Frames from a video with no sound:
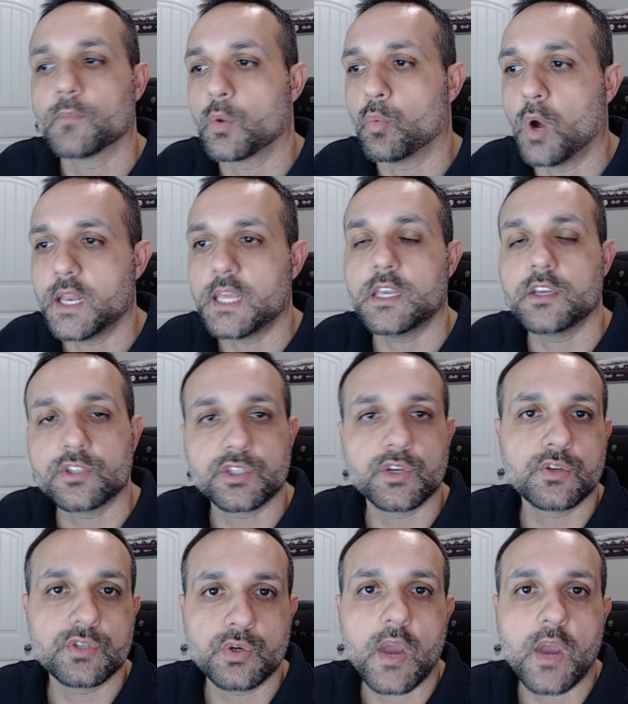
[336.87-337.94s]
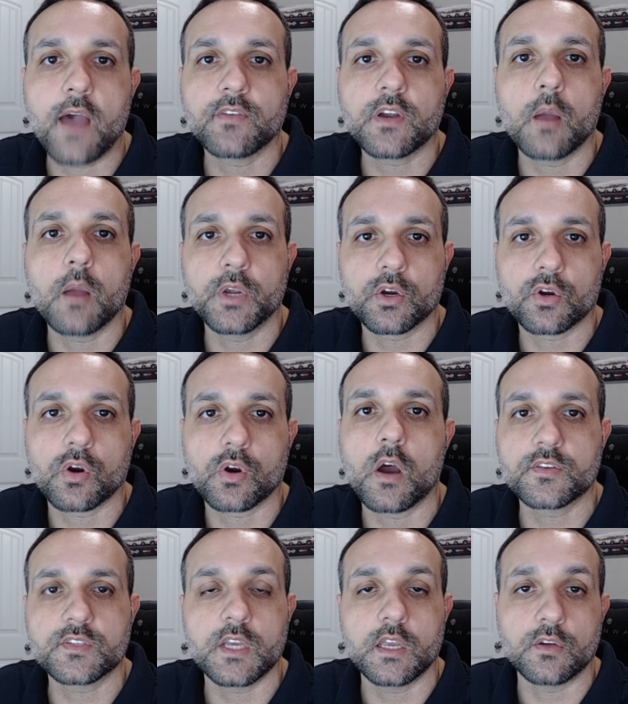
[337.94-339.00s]
what issues you have coming
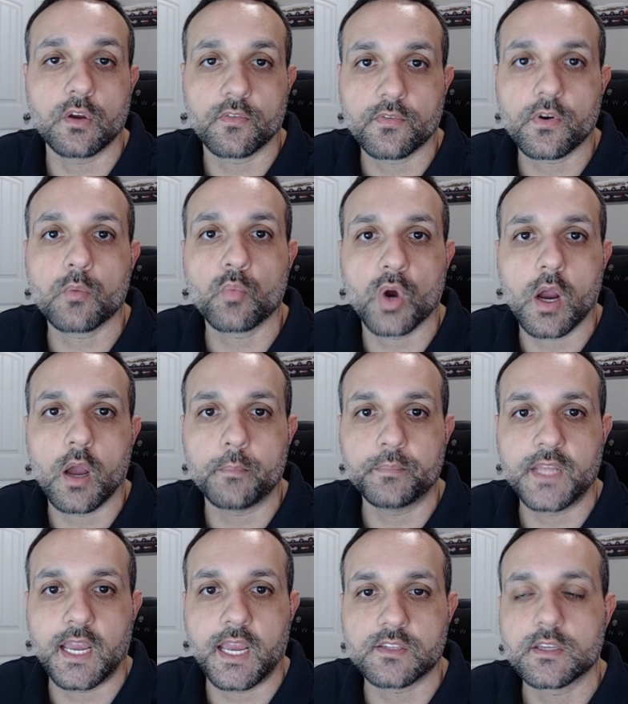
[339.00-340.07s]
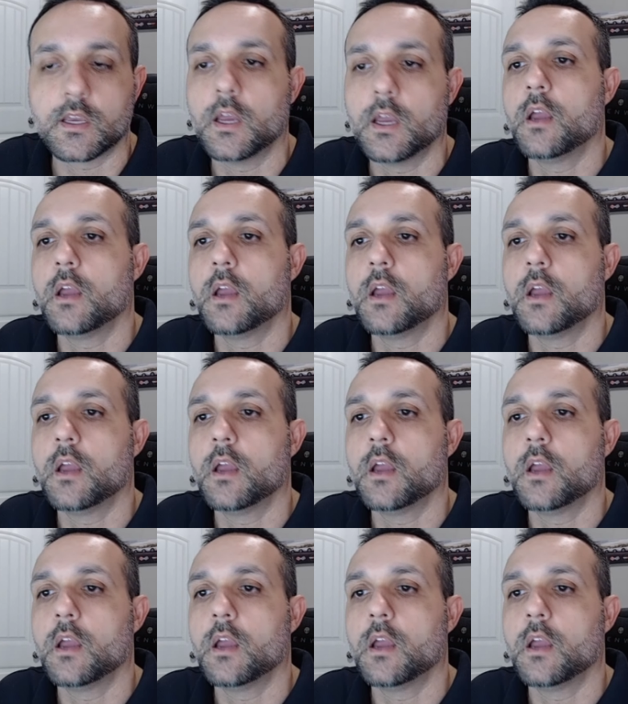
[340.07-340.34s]
across in your firmware updates.